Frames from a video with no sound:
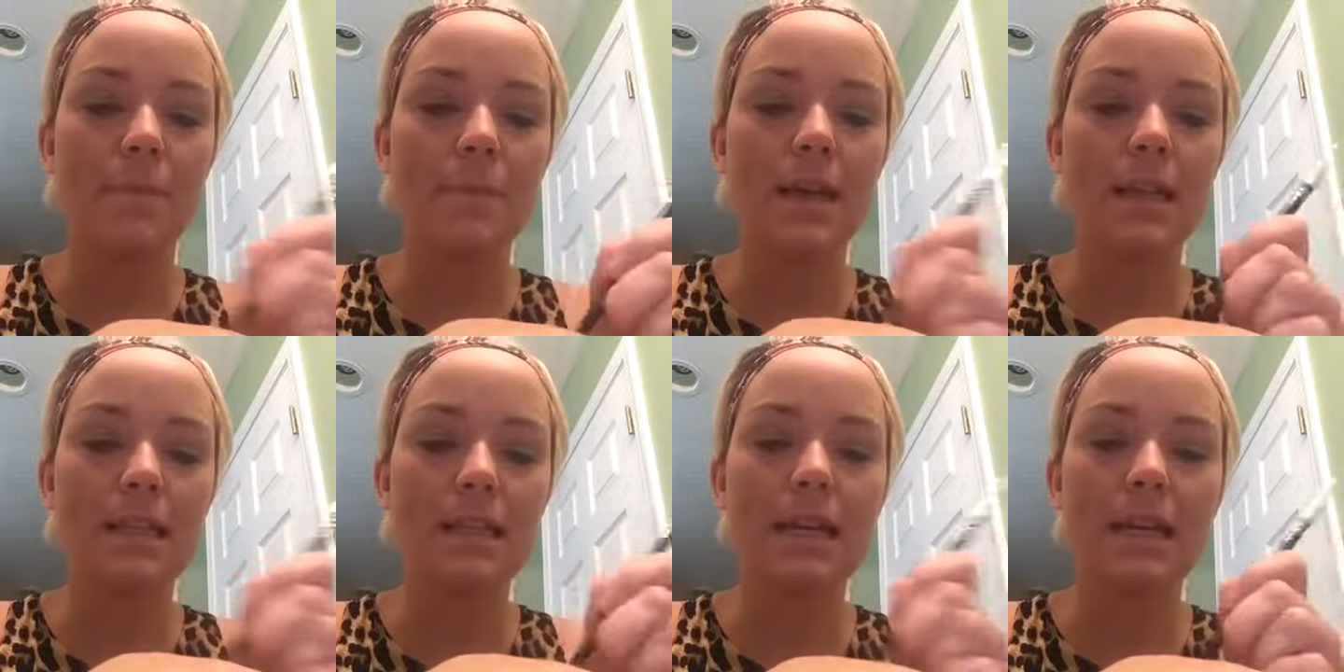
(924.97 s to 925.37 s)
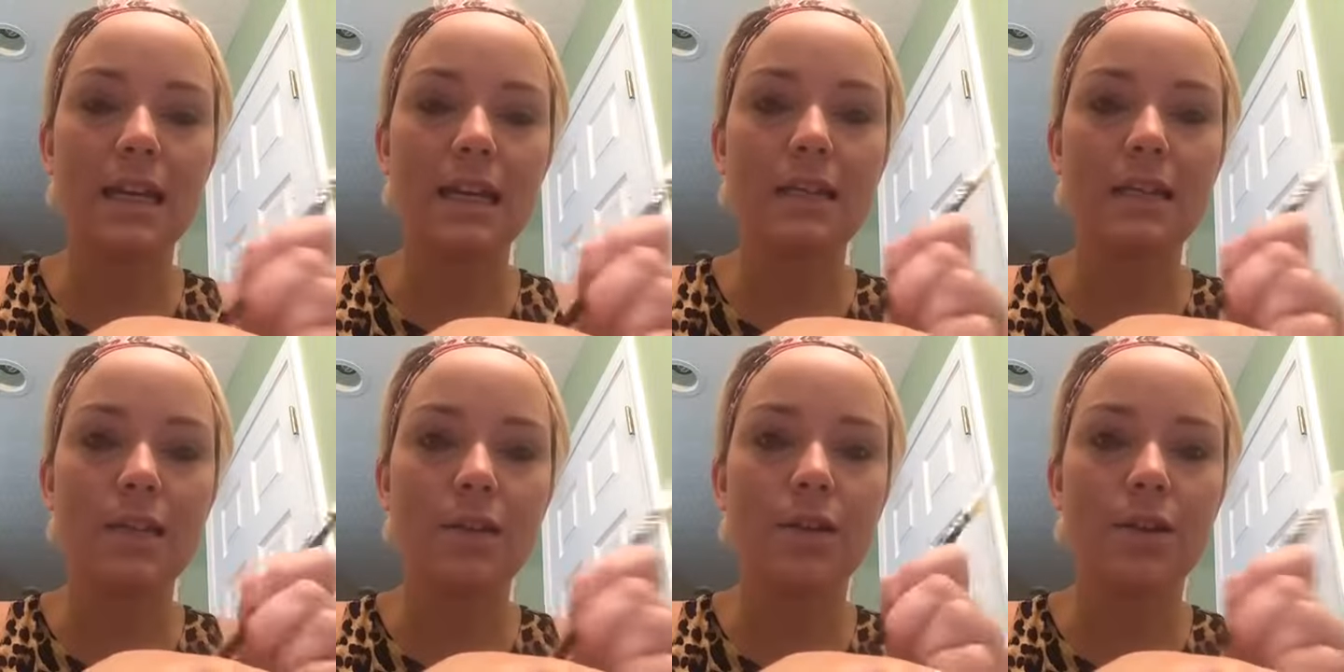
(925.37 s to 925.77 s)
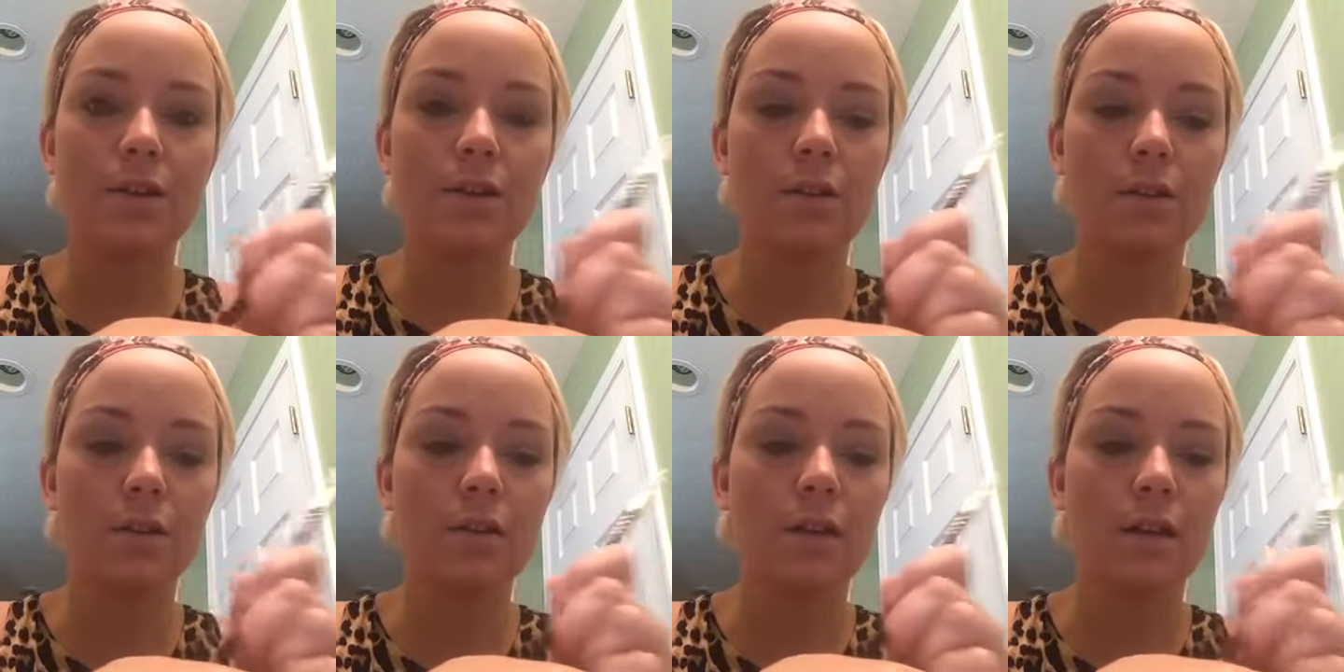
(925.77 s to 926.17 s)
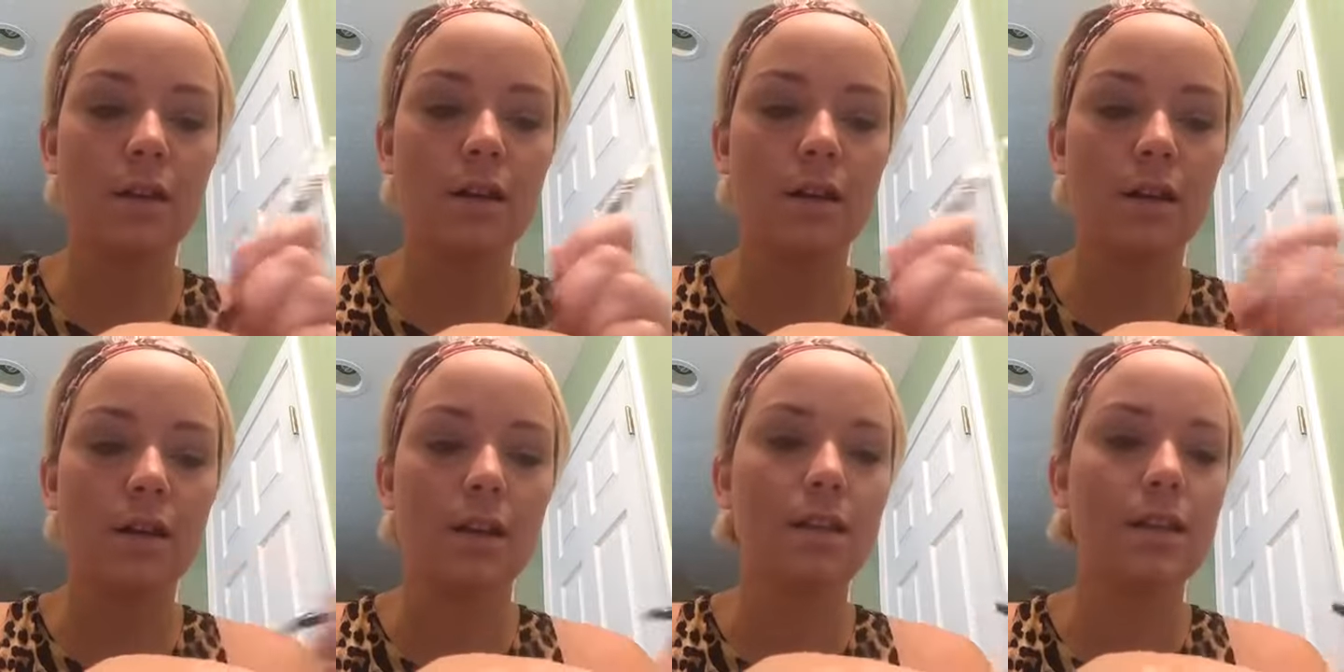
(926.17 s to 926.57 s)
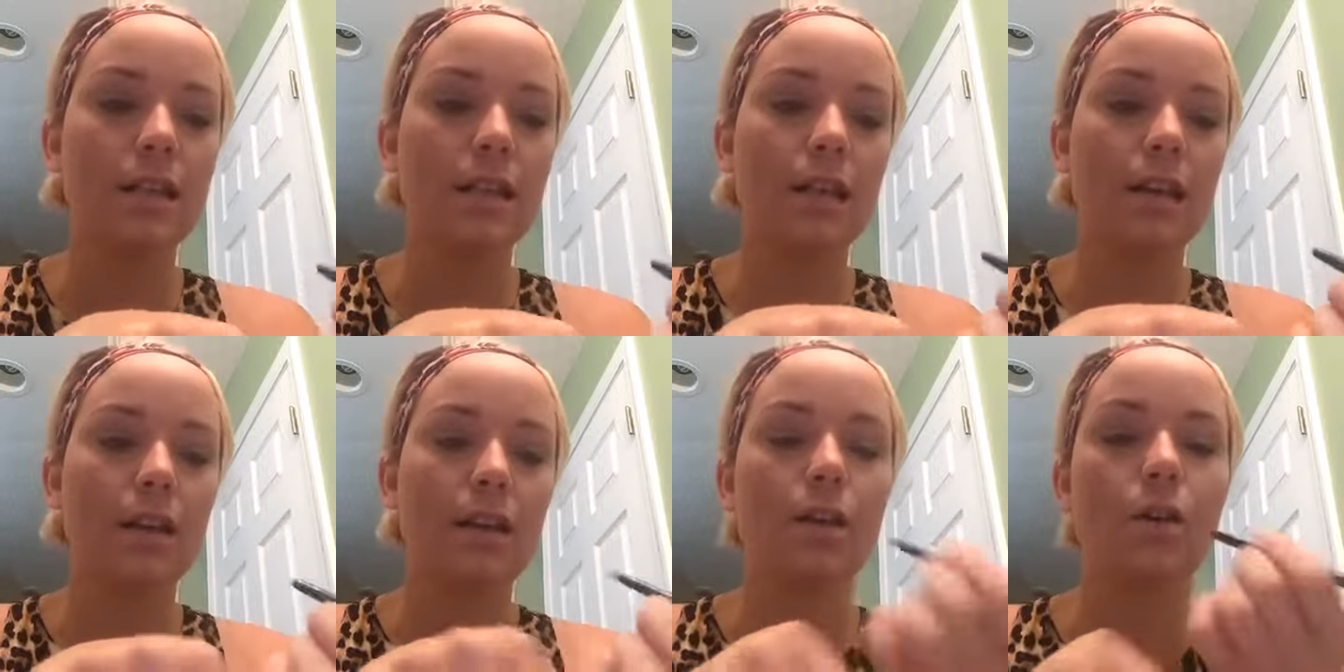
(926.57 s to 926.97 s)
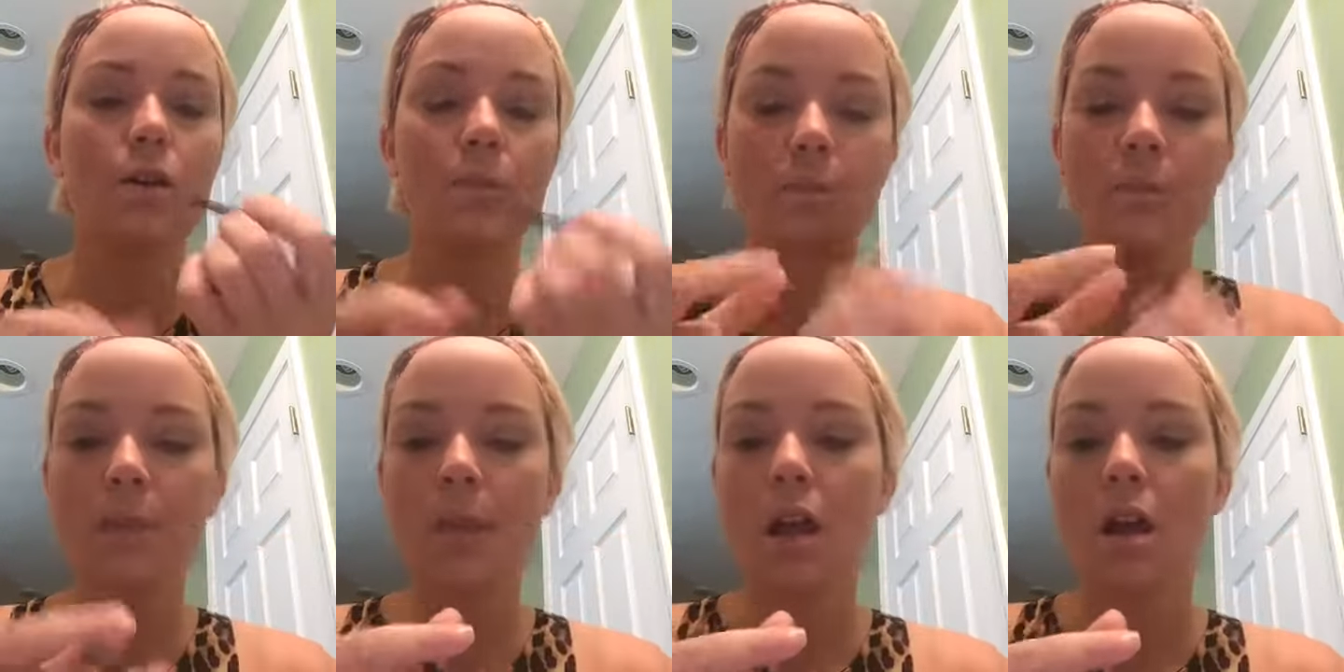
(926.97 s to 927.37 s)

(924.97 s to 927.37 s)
makes it easier to get it on.